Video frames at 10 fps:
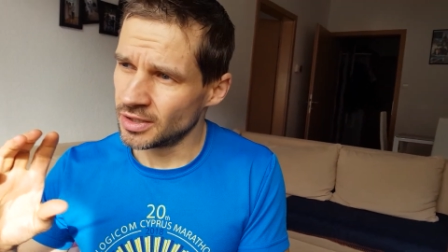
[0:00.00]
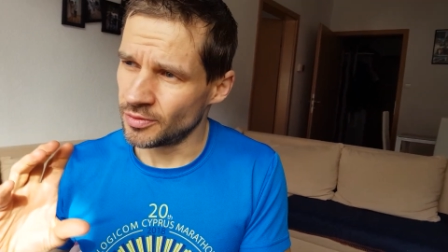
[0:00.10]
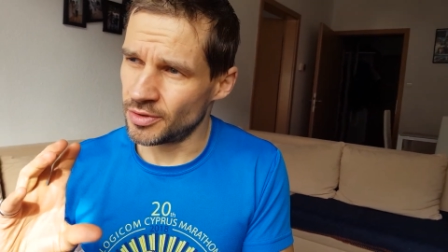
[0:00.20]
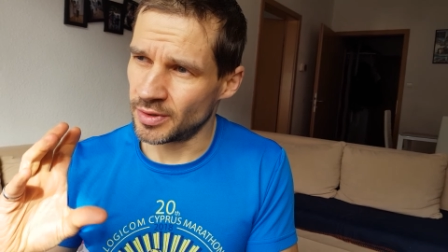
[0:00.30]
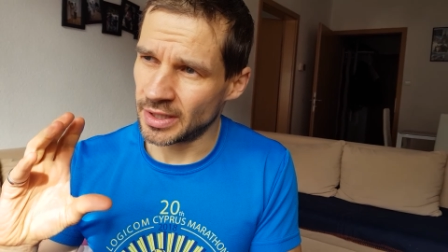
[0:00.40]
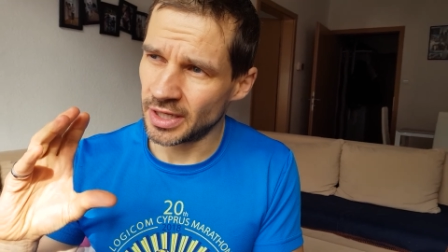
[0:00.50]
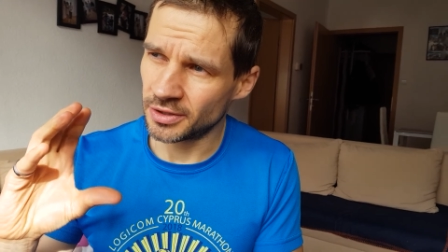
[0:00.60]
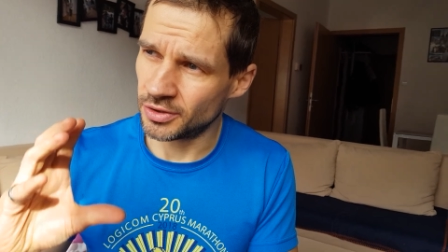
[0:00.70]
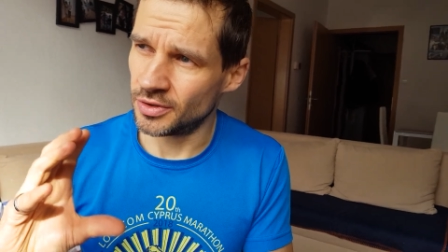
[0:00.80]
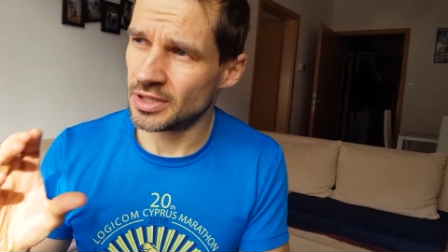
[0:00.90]
with
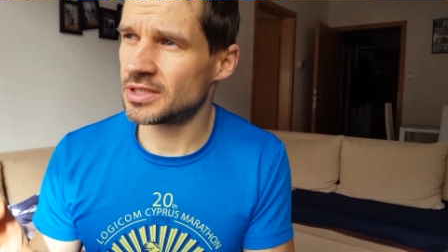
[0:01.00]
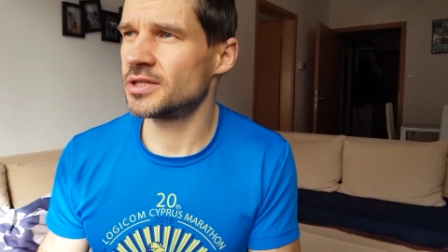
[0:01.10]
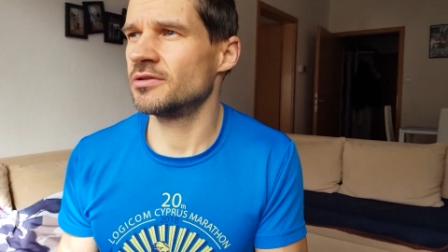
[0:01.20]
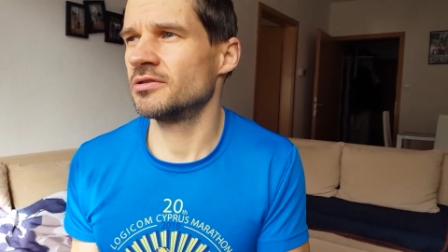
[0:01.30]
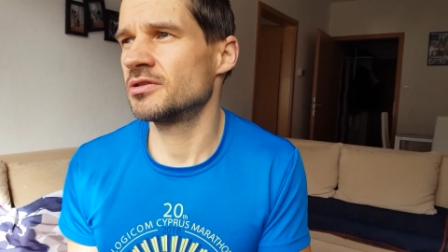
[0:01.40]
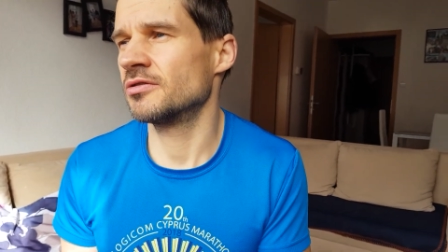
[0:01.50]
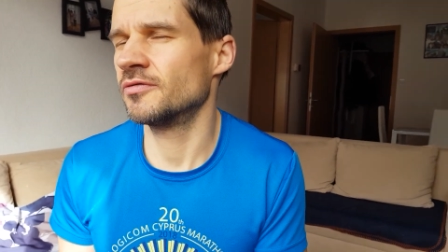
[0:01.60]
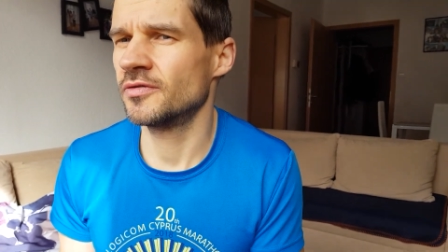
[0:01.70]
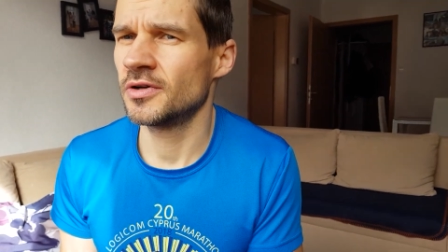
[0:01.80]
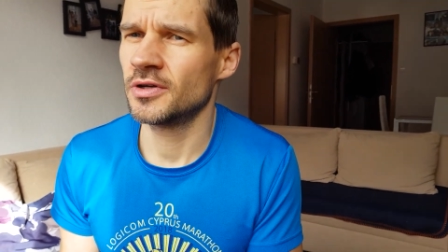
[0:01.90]
regard to this series of
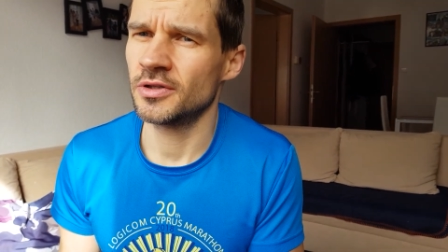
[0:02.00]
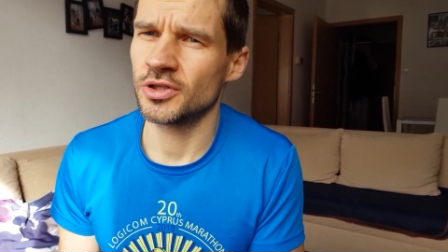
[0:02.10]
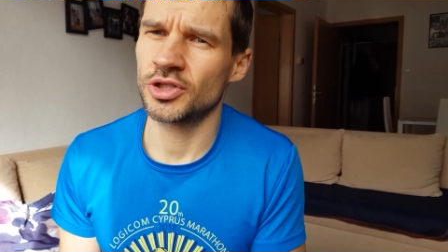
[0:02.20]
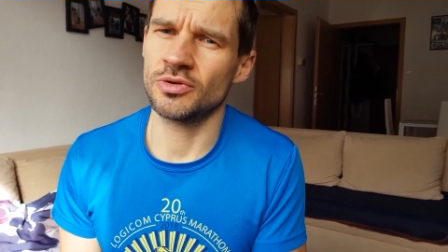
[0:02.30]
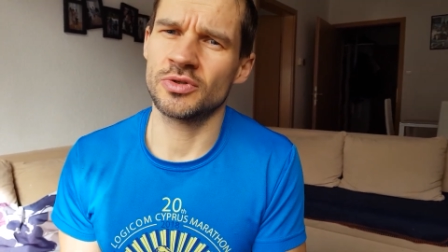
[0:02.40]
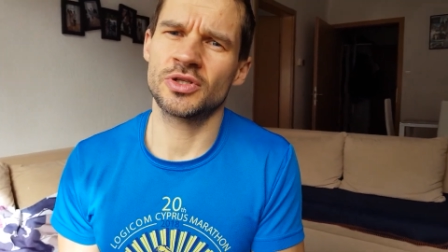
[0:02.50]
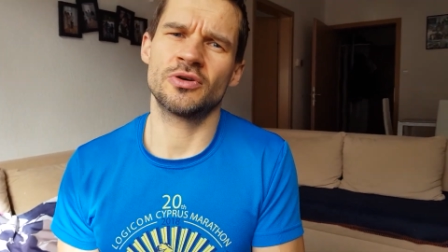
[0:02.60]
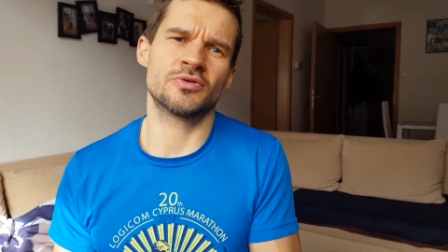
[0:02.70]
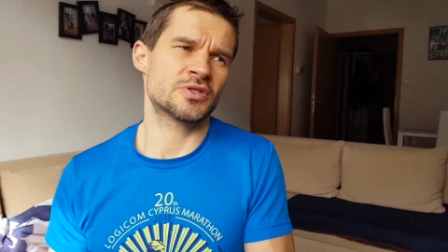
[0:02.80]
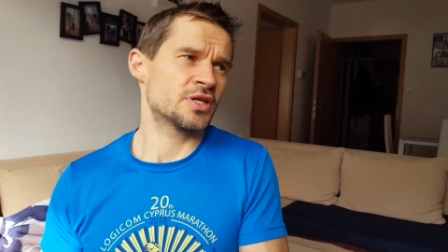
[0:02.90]
the shoe so
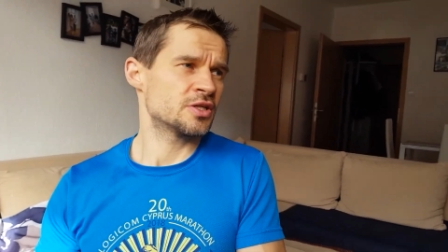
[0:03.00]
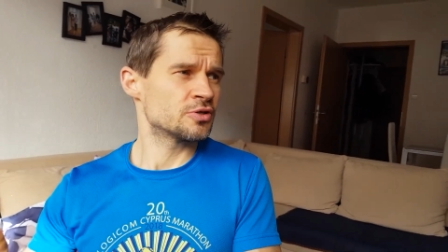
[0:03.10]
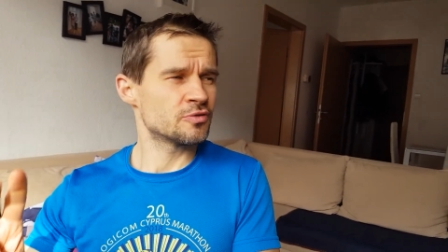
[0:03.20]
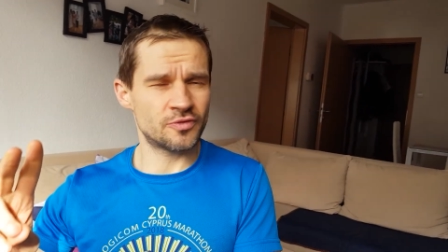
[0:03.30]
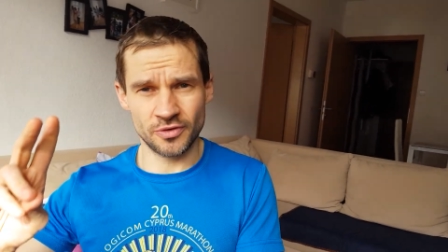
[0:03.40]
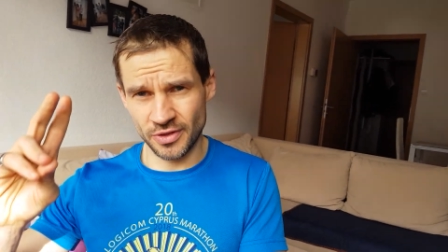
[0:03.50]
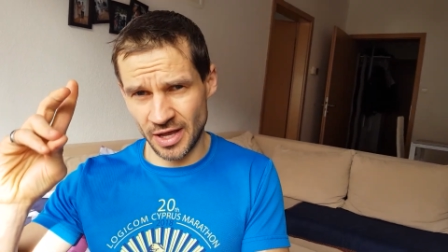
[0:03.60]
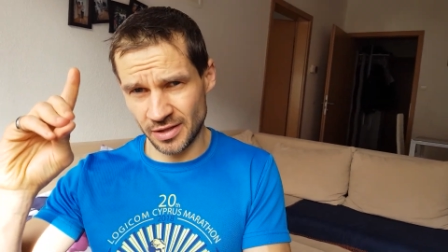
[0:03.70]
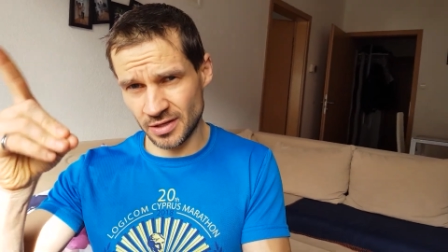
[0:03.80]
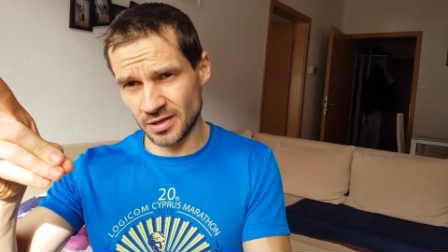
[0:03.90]
stay tuned for
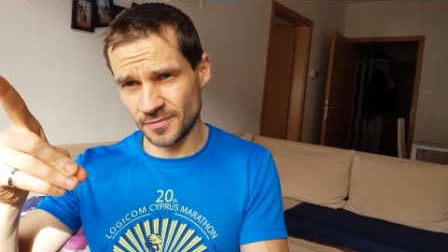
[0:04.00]
that